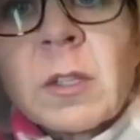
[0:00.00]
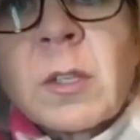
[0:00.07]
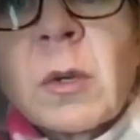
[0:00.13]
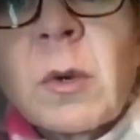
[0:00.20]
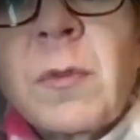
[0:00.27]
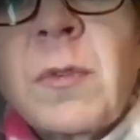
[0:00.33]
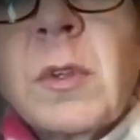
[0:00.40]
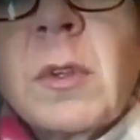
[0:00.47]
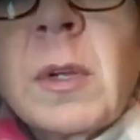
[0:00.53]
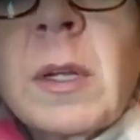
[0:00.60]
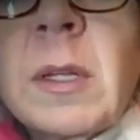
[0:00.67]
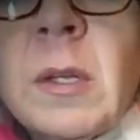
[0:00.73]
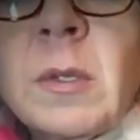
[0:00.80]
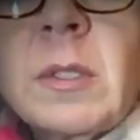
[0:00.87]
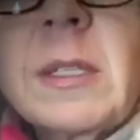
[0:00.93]
So if you look
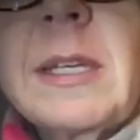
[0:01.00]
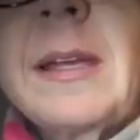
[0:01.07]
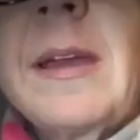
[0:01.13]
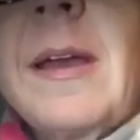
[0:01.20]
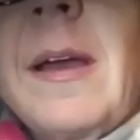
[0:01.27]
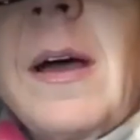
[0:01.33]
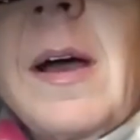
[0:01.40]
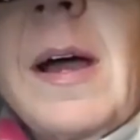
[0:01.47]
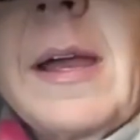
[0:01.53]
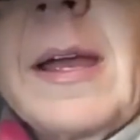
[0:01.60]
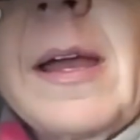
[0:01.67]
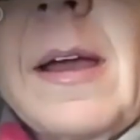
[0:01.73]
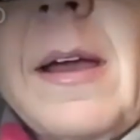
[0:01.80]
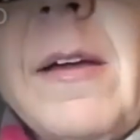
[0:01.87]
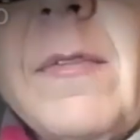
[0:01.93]
closely, I
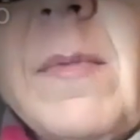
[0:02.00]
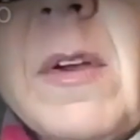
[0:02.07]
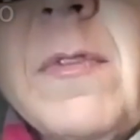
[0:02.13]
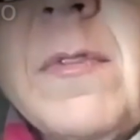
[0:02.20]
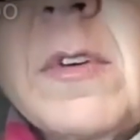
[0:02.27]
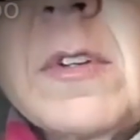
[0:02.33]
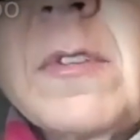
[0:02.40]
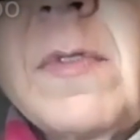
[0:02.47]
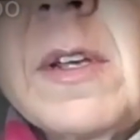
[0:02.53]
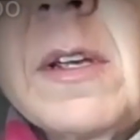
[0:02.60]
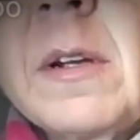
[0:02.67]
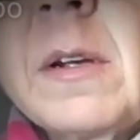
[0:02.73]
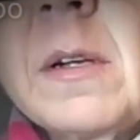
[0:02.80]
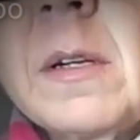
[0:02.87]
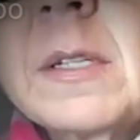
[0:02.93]
have my first
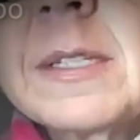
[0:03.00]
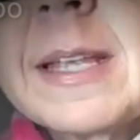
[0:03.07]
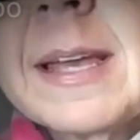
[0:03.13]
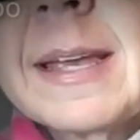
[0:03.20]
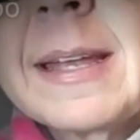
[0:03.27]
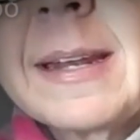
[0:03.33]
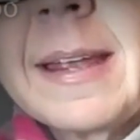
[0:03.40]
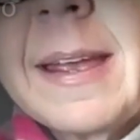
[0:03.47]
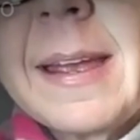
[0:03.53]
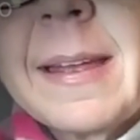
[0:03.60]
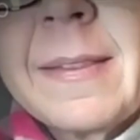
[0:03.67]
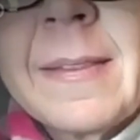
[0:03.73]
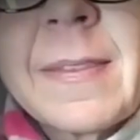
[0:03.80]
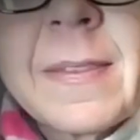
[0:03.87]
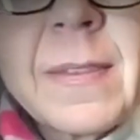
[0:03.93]
finger, second,
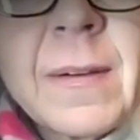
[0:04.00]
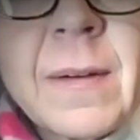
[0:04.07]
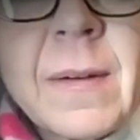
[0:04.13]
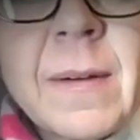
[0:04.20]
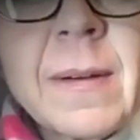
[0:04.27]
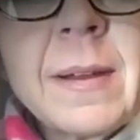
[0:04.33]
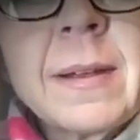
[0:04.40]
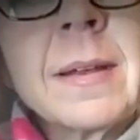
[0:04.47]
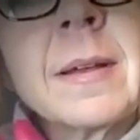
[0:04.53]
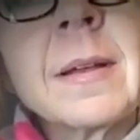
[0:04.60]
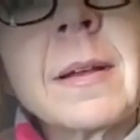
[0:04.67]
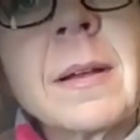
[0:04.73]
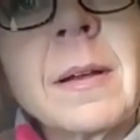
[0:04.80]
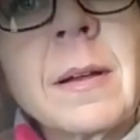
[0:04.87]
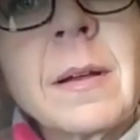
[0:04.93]
and third
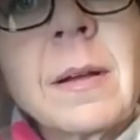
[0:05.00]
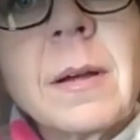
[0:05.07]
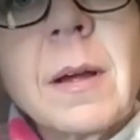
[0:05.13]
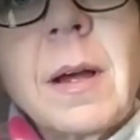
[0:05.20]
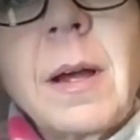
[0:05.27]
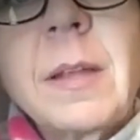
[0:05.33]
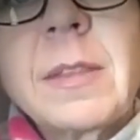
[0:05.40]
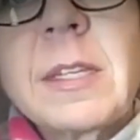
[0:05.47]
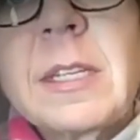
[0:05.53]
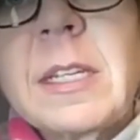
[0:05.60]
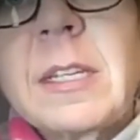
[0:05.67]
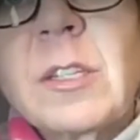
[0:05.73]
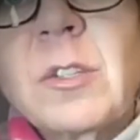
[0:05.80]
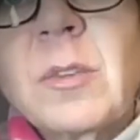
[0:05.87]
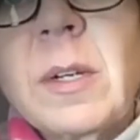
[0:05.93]
on the
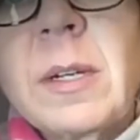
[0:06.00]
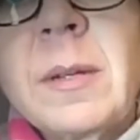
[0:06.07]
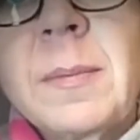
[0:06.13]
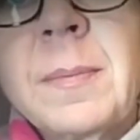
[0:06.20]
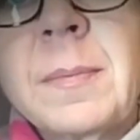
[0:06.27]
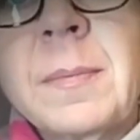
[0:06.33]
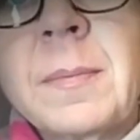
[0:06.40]
D string.